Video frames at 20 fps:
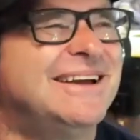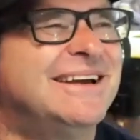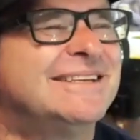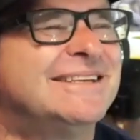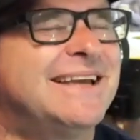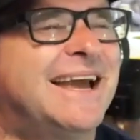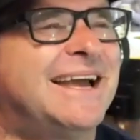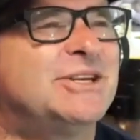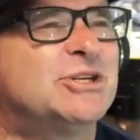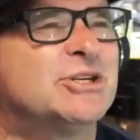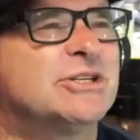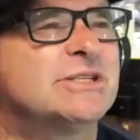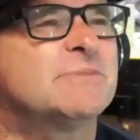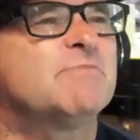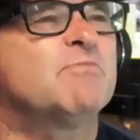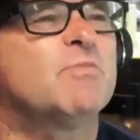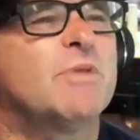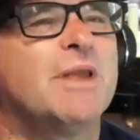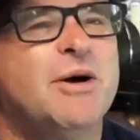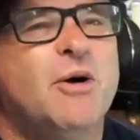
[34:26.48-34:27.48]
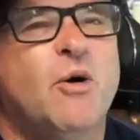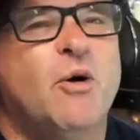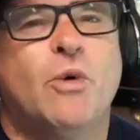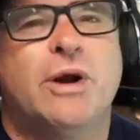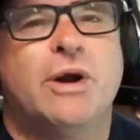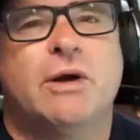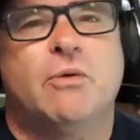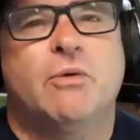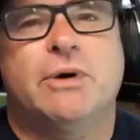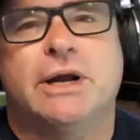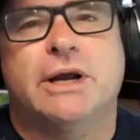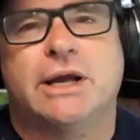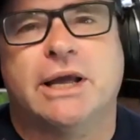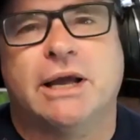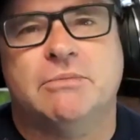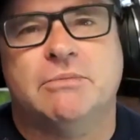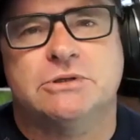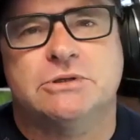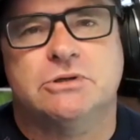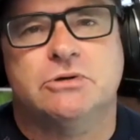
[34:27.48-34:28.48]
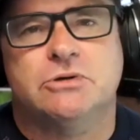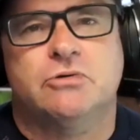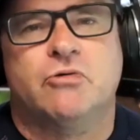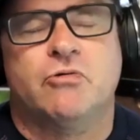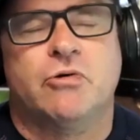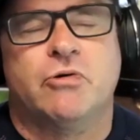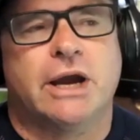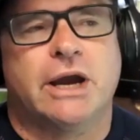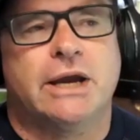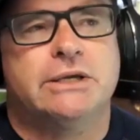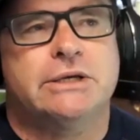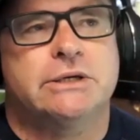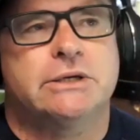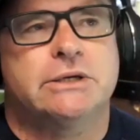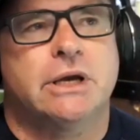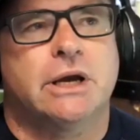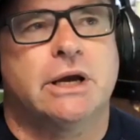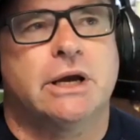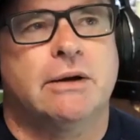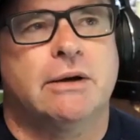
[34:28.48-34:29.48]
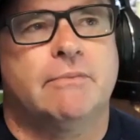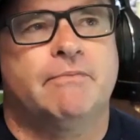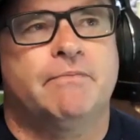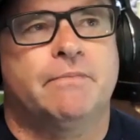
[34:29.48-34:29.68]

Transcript: That's okay. When it comes to creating, I